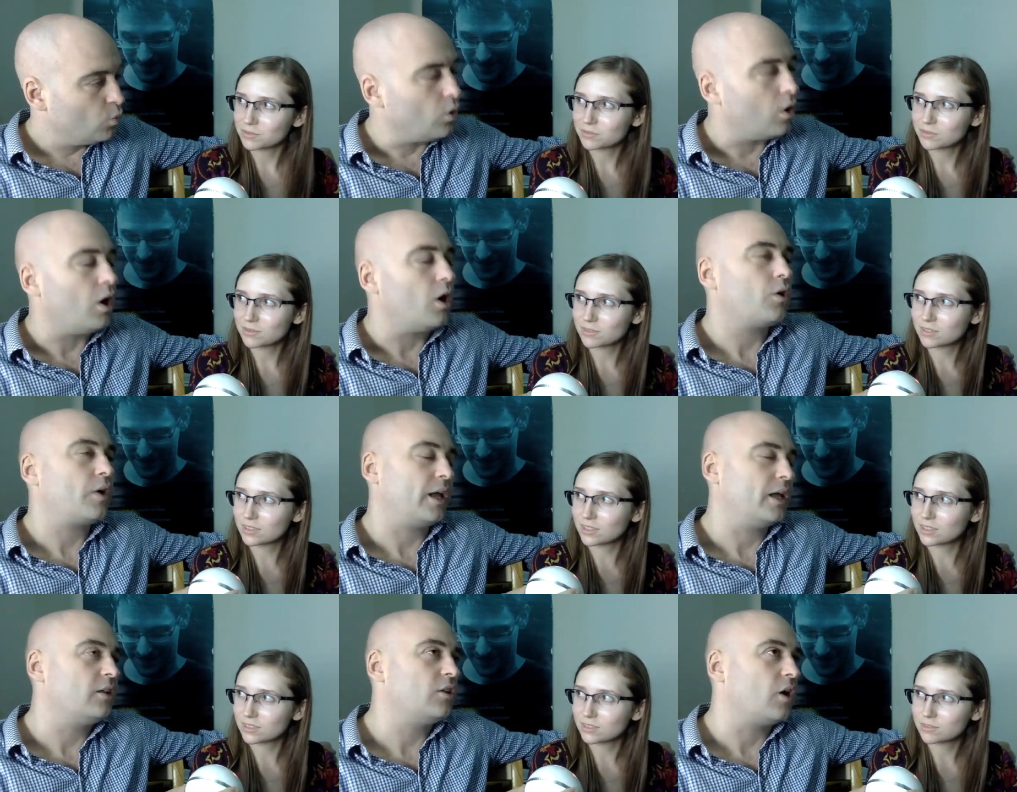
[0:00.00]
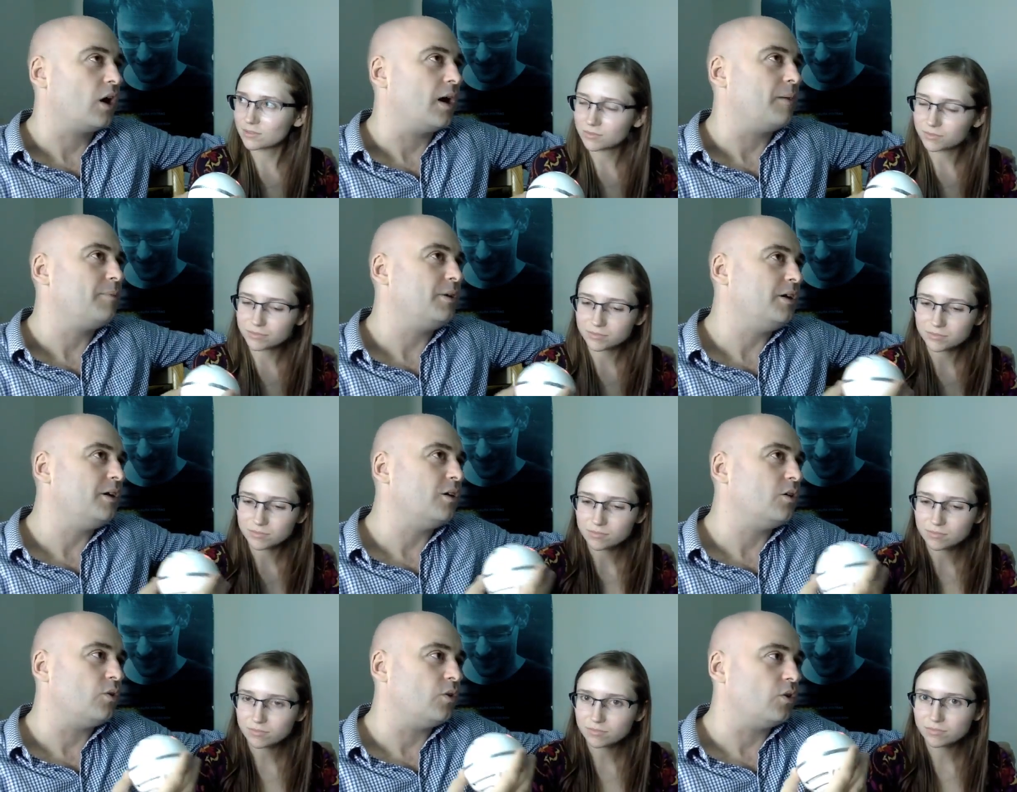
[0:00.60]
Speaker 1: Well, okay. Look, I mean, you
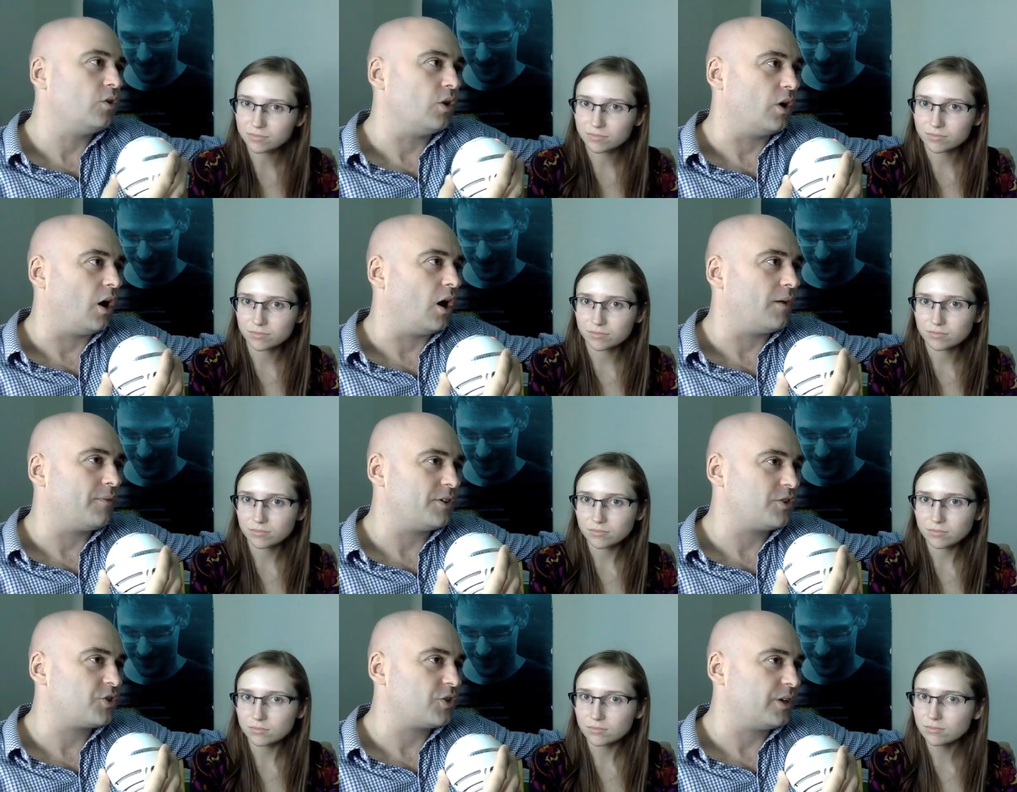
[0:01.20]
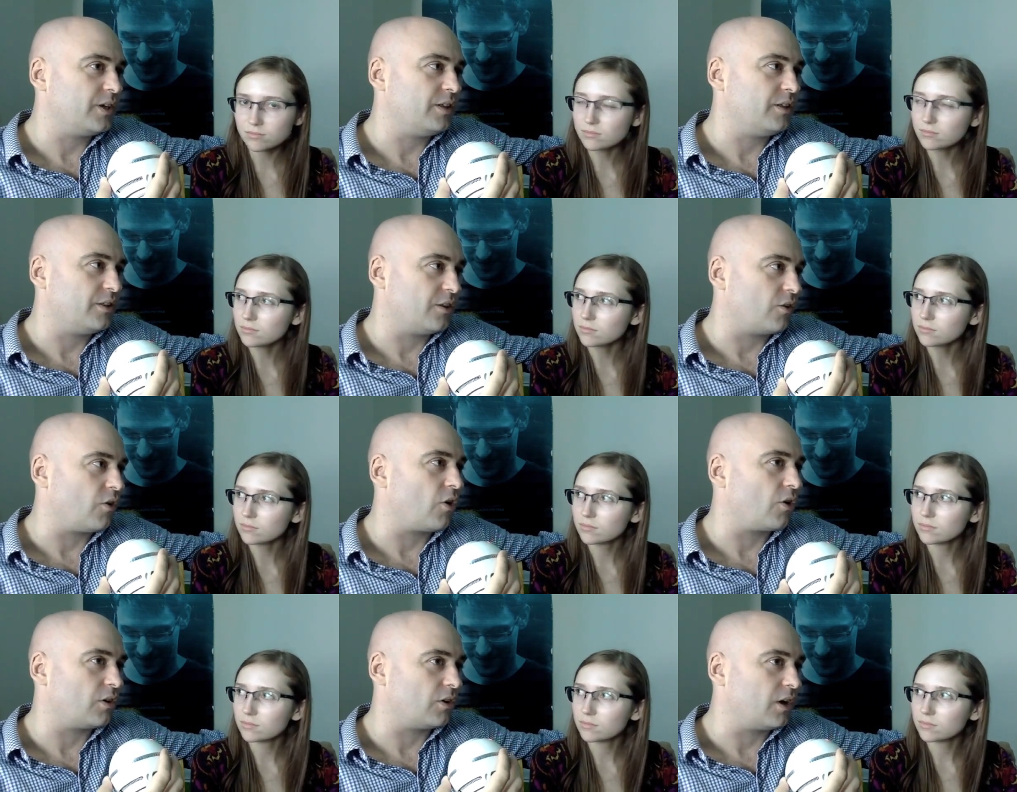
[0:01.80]
know, look, obviously there
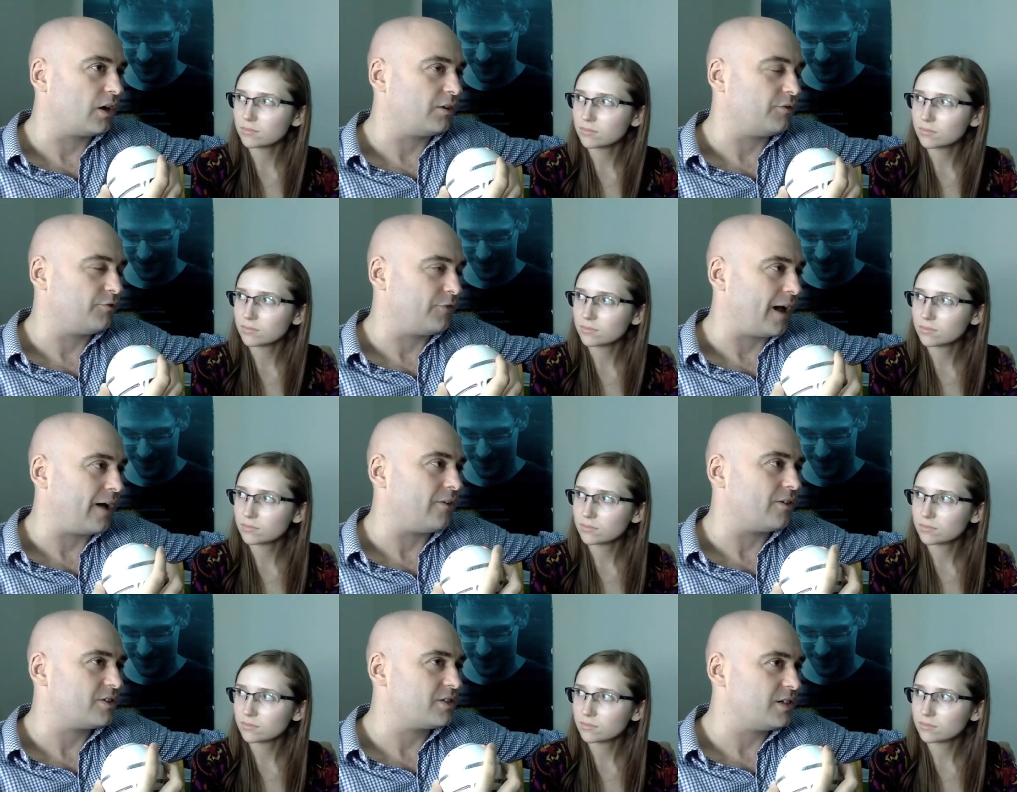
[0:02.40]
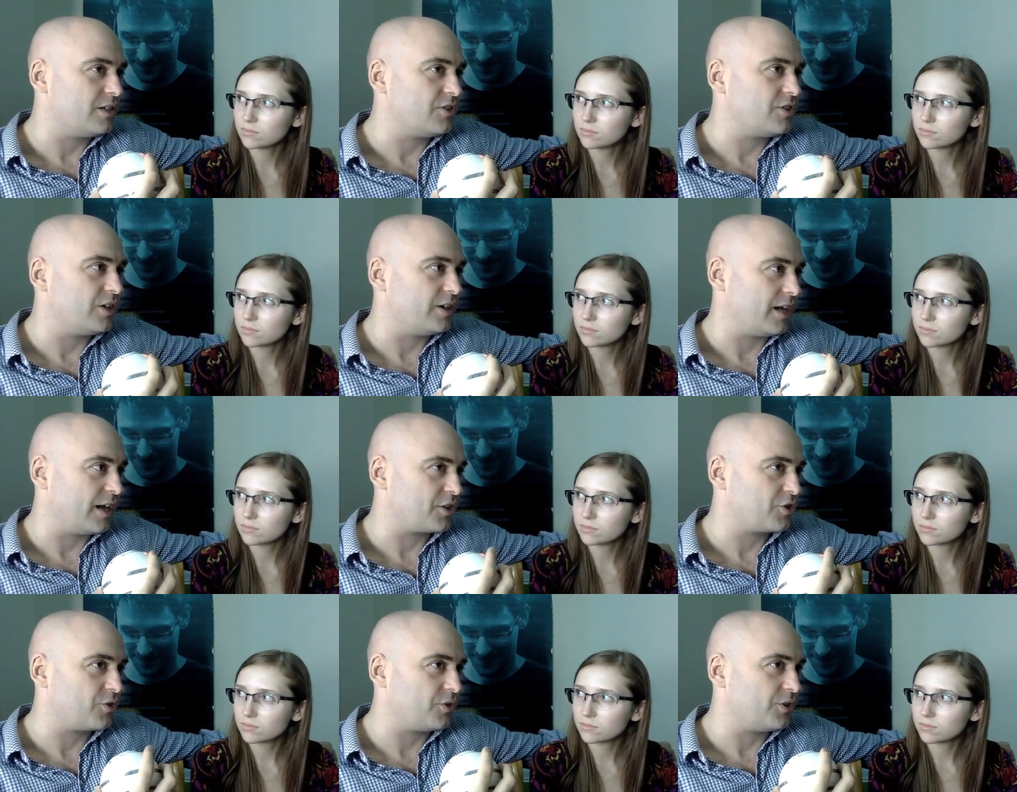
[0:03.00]
are a lot of fallacies in
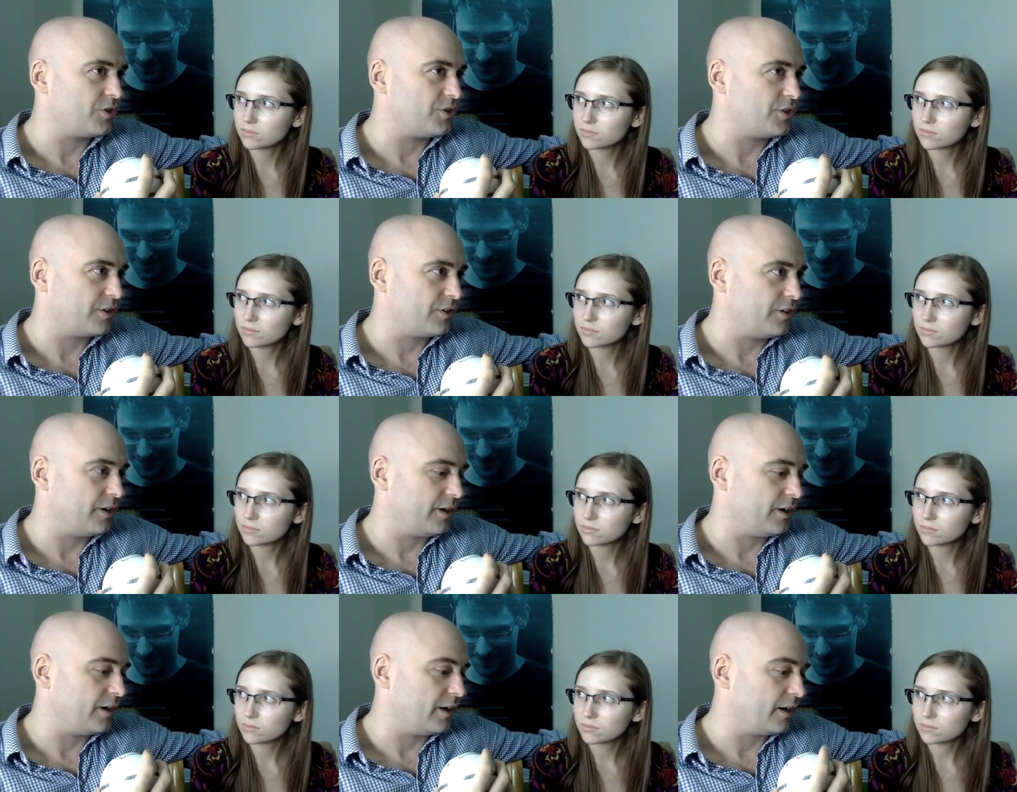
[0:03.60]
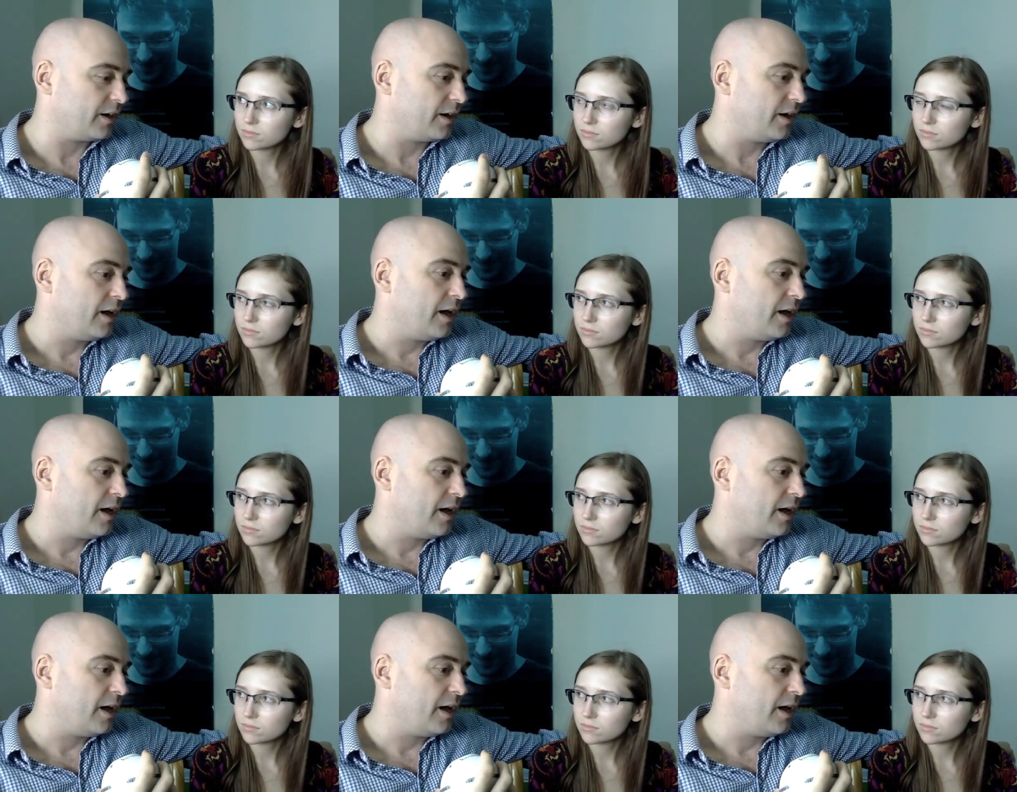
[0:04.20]
naturalistic thinking,